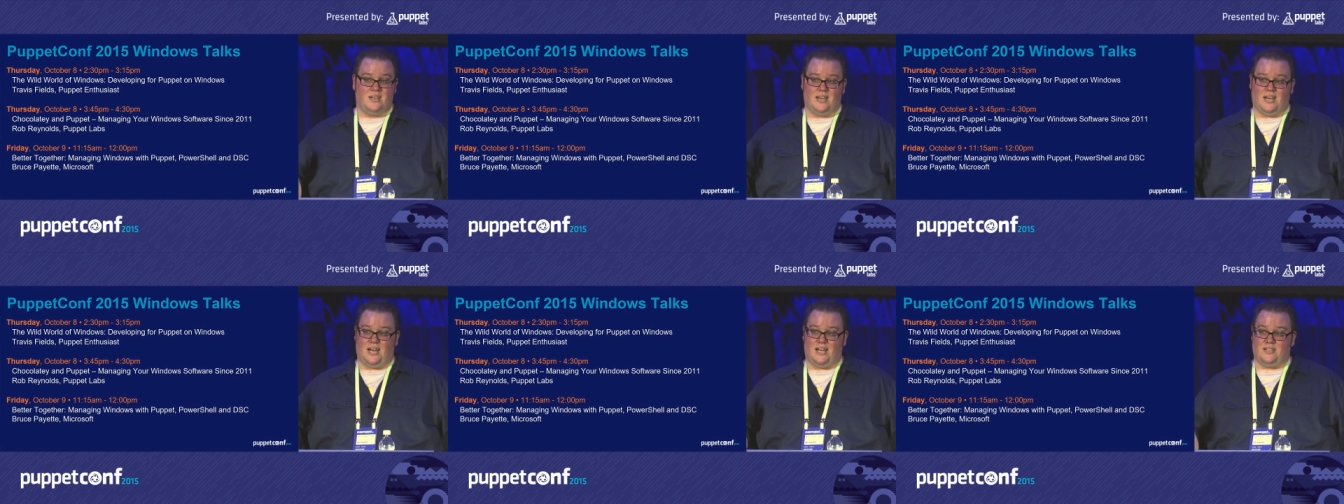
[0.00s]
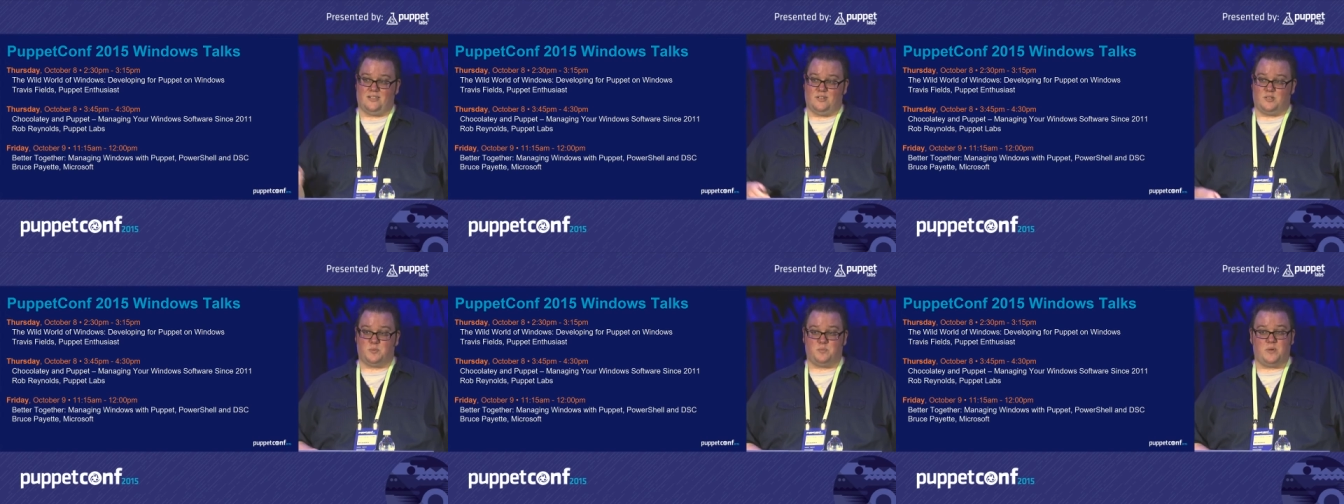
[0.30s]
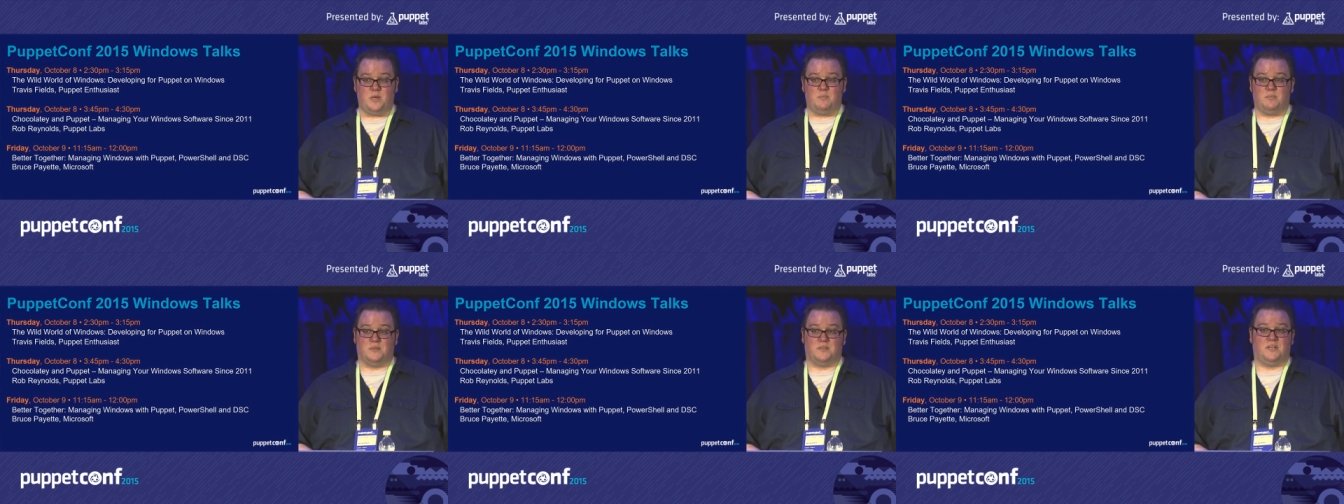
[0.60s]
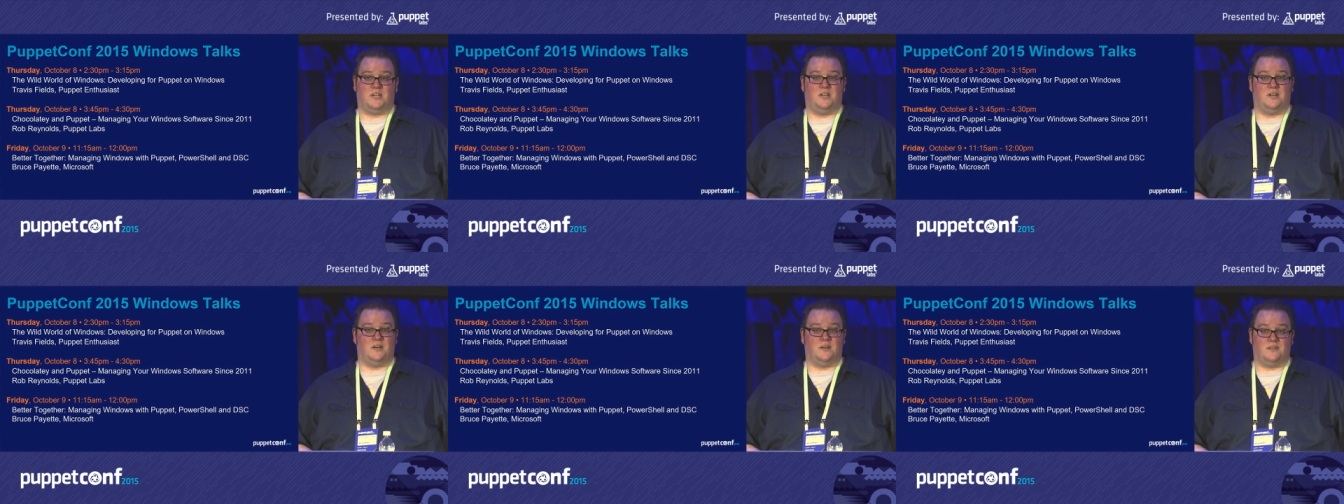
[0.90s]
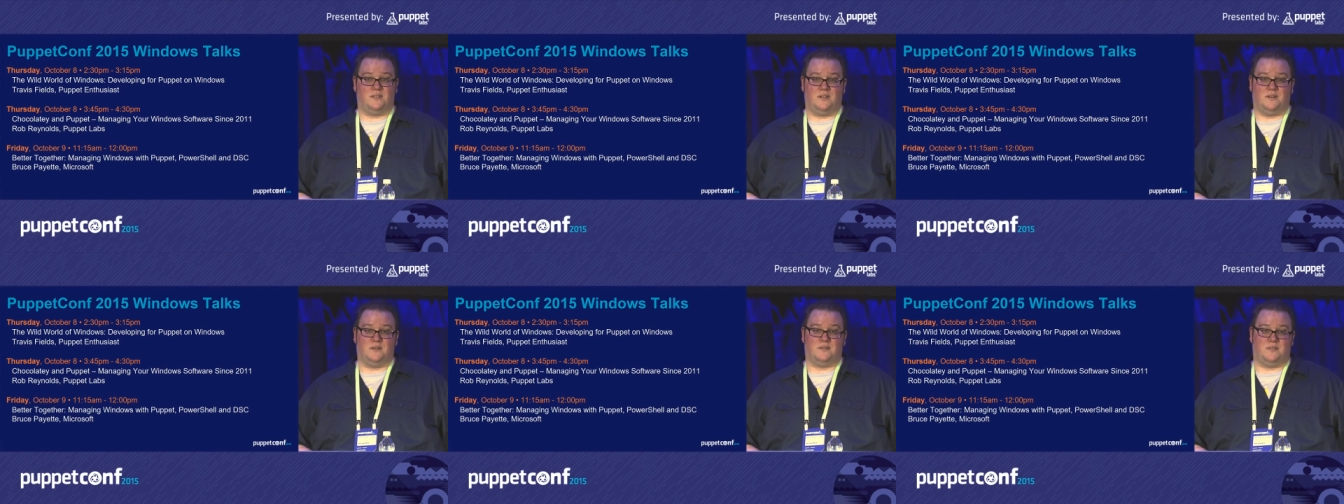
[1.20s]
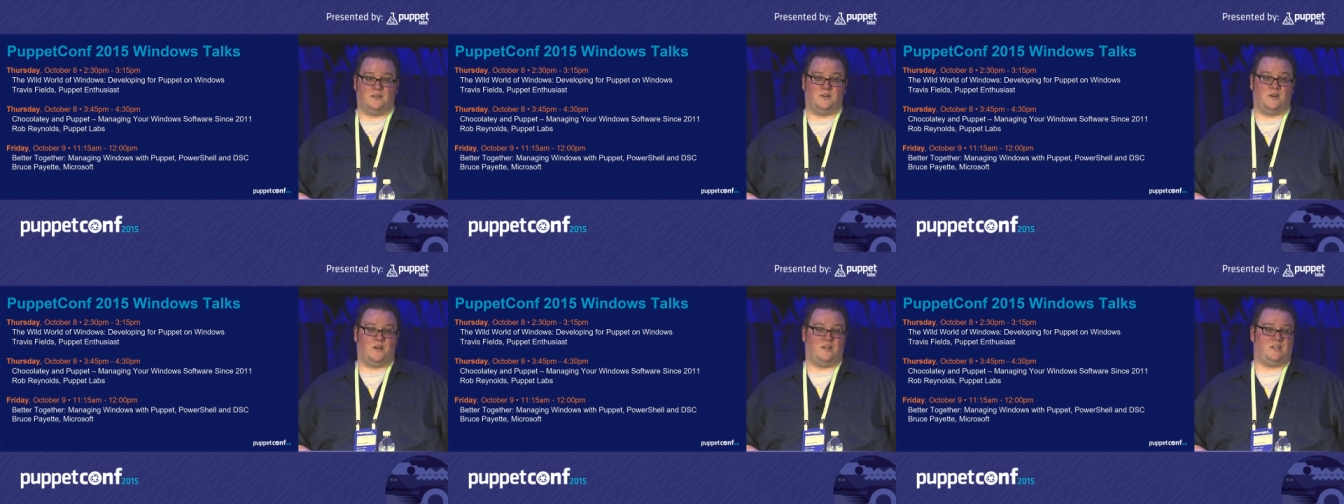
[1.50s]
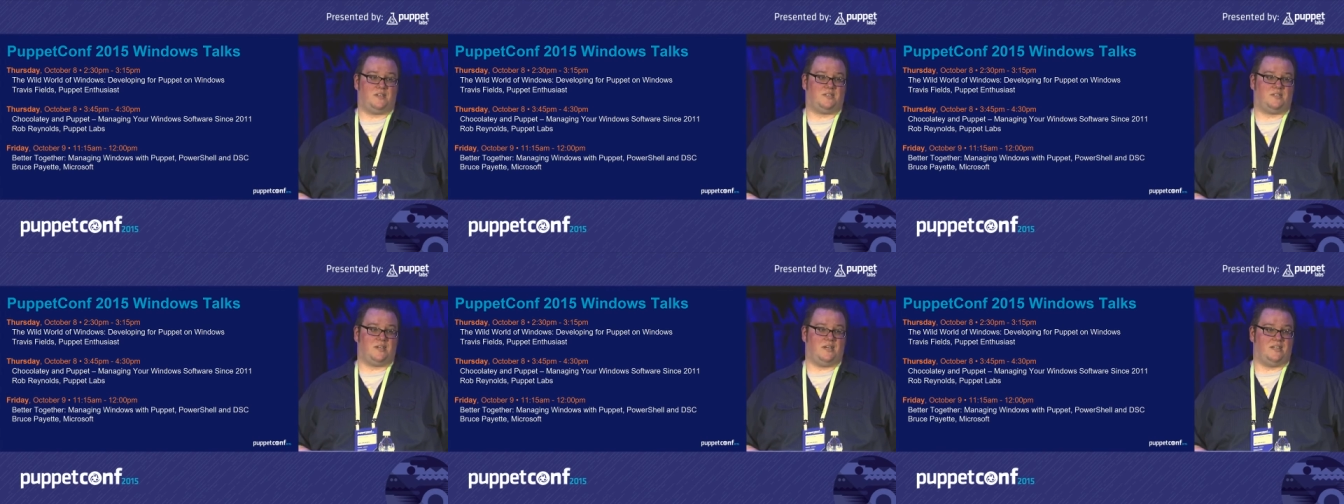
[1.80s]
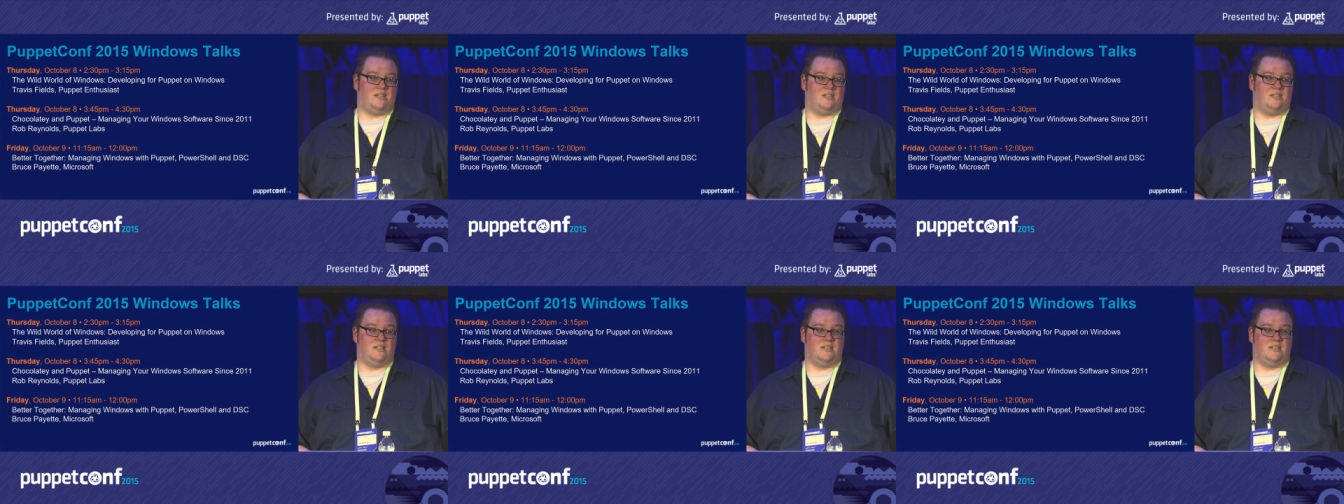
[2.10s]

uh, there's people here, they're, they're all excited,